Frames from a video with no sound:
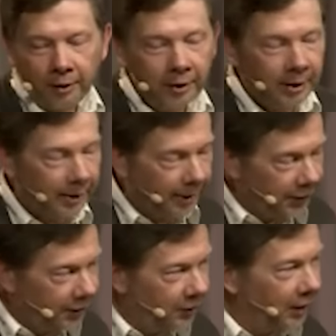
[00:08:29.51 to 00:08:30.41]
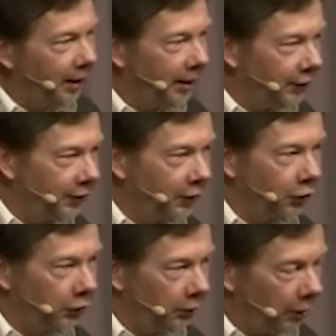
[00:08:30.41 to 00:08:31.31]
yes, there is the
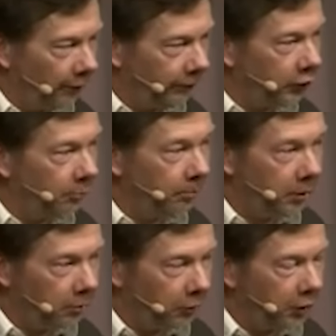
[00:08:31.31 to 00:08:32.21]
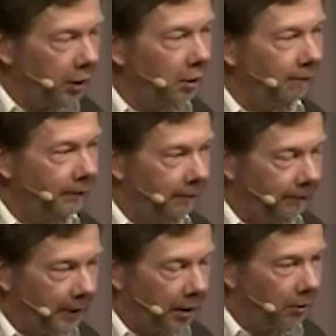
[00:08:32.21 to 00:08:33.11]
surface beauty of the
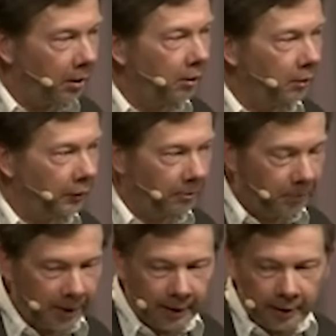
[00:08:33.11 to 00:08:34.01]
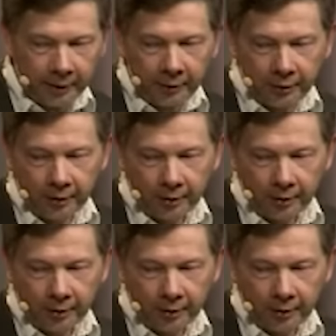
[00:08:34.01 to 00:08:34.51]
flower or the plant,